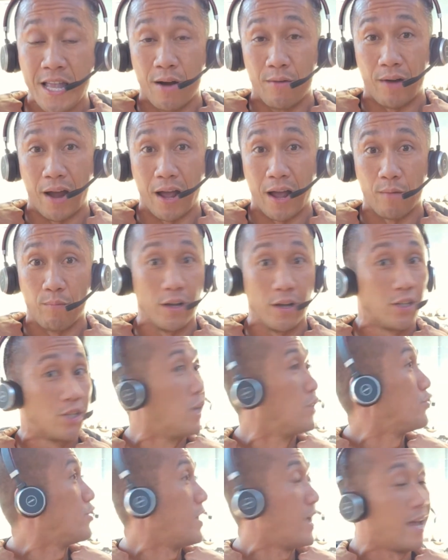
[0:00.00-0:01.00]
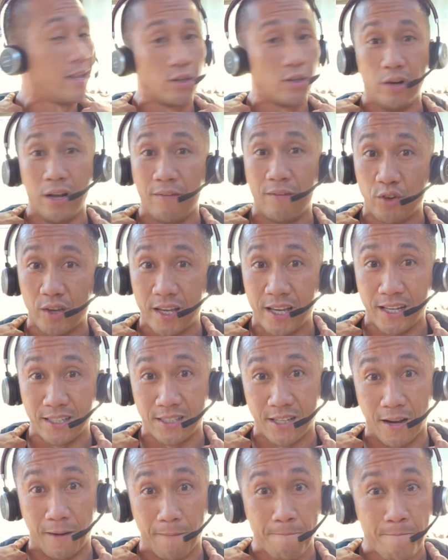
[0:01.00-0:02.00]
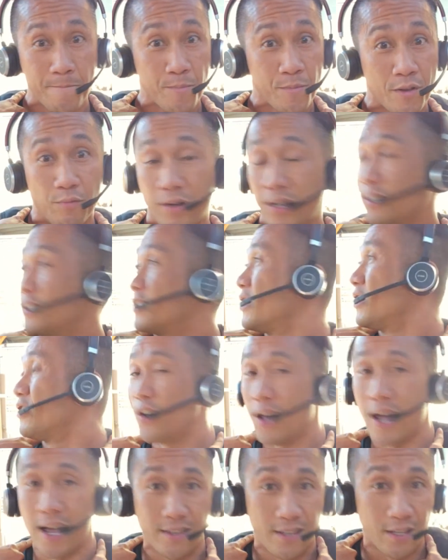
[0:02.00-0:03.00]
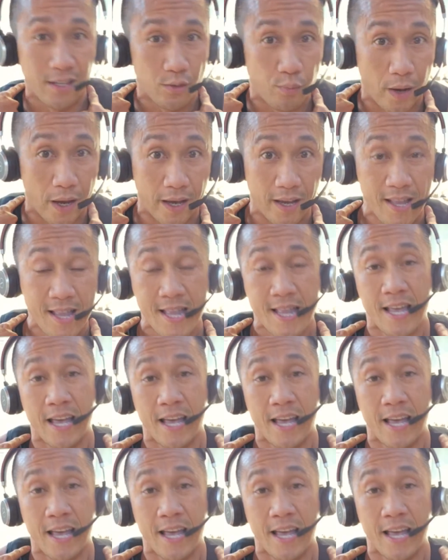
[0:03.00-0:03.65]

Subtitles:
right, when you turn your head to lift your kids up, when you turn your head this way,